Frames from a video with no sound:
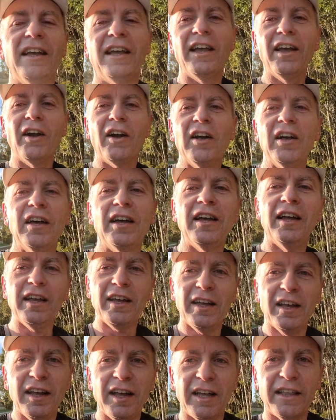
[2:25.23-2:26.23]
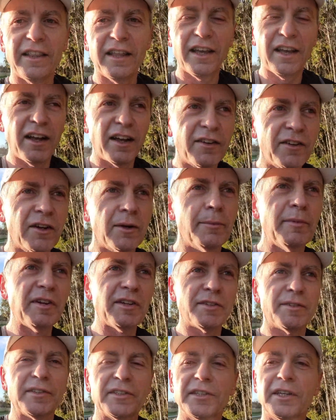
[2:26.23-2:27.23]
Now, I got a
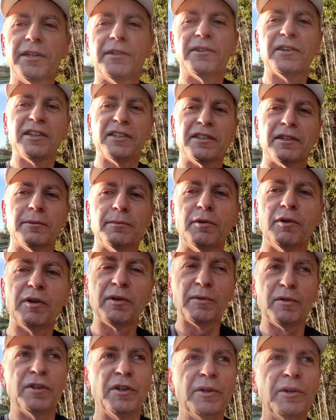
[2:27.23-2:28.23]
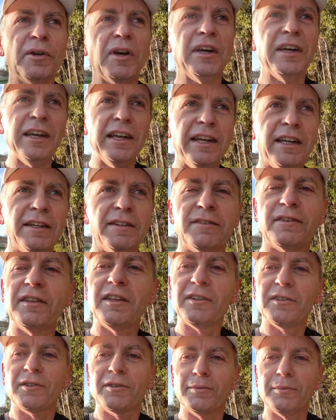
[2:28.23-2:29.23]
picture of sunrise I'll put too for
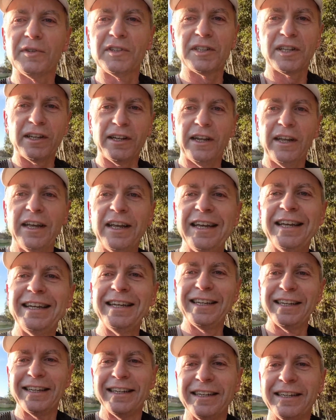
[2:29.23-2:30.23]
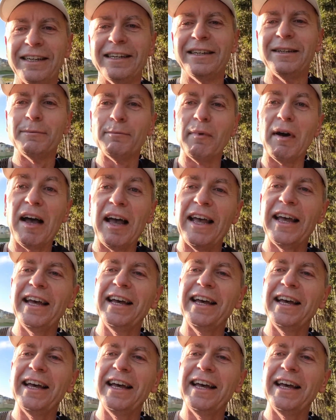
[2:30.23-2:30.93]
those who missed it. Bye.